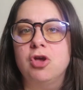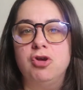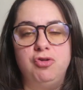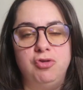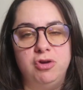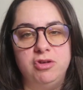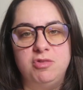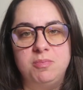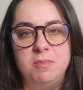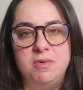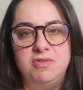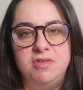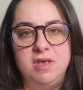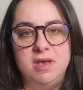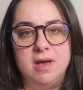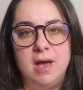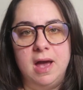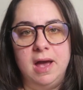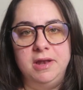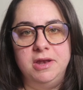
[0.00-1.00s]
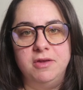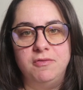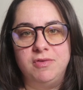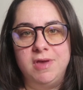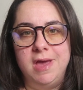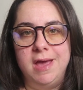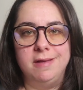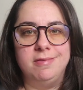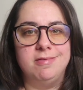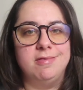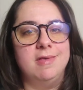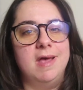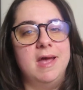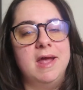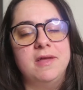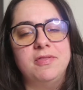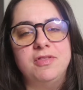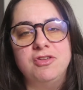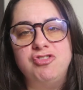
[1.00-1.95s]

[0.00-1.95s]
Christmassy kind of kits, like